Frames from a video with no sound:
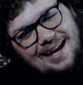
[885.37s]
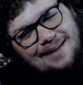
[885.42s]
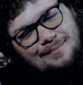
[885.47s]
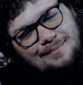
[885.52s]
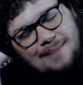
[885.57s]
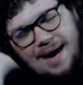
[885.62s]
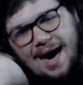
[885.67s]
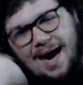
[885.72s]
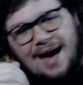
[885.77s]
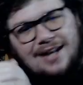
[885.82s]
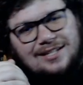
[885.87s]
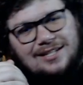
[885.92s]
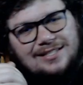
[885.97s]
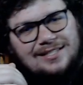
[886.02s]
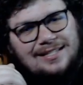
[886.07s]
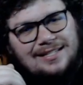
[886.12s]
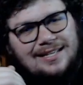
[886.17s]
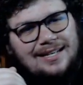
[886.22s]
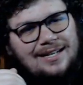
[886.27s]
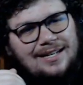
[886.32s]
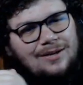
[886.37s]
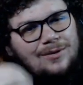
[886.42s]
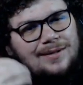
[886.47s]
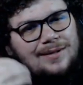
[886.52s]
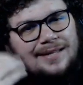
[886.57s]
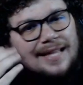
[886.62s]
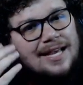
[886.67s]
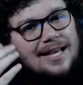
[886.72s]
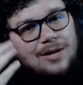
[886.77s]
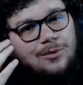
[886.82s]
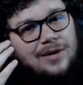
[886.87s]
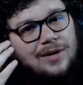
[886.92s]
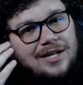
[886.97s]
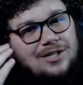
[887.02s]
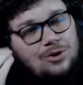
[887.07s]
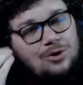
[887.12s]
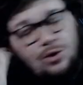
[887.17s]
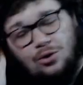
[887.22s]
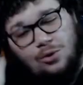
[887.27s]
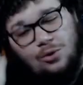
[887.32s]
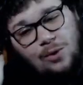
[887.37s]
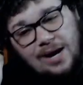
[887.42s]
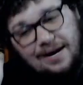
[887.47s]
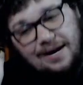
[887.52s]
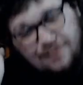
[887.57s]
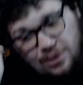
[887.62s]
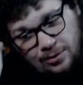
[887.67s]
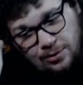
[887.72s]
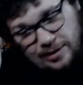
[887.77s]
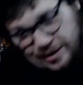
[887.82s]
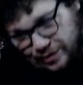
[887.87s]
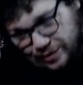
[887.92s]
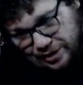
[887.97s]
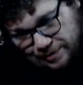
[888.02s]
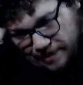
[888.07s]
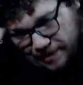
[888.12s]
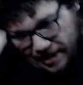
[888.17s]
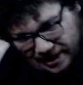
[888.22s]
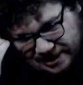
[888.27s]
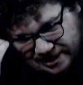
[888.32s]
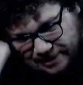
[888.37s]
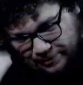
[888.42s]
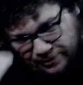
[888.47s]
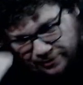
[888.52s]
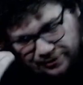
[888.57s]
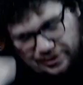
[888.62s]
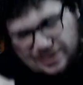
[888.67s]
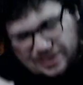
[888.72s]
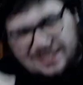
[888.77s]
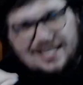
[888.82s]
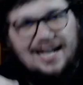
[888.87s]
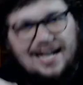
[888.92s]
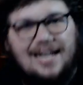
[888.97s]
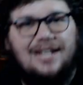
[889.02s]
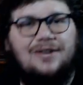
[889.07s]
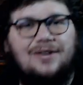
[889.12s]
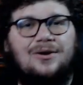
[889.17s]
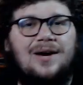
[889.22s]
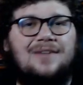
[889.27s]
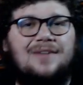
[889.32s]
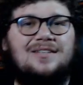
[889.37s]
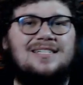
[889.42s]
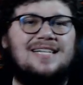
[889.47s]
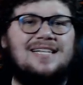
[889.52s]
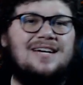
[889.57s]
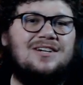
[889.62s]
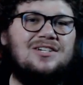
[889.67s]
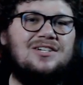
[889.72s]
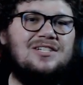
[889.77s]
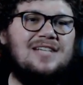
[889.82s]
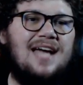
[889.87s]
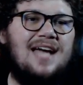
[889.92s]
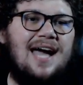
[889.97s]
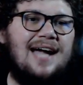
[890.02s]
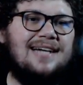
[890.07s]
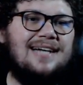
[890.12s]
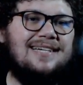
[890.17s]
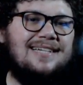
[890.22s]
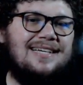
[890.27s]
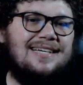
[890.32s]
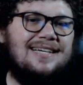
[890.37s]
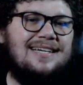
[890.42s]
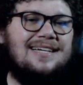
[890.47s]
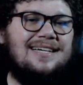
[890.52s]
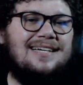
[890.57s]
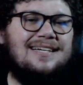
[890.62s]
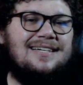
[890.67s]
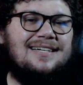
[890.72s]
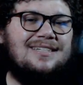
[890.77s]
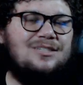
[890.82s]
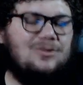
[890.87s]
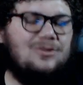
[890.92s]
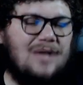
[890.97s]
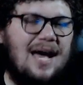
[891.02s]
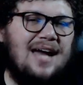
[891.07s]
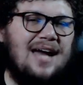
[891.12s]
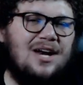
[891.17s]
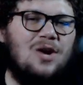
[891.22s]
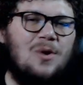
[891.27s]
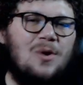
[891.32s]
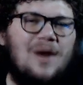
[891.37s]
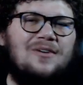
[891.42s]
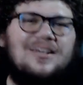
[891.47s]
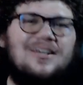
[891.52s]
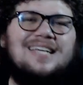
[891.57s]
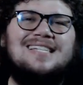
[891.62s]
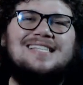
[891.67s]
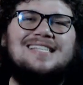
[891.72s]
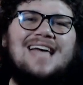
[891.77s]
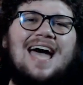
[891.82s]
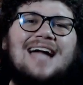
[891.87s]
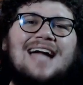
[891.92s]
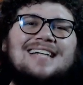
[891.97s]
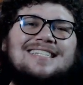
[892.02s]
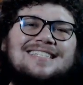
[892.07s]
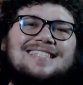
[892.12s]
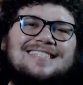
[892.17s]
Patterson or Ledgewidge or whoever was responsible for deciding how these characters act do not know how kids act.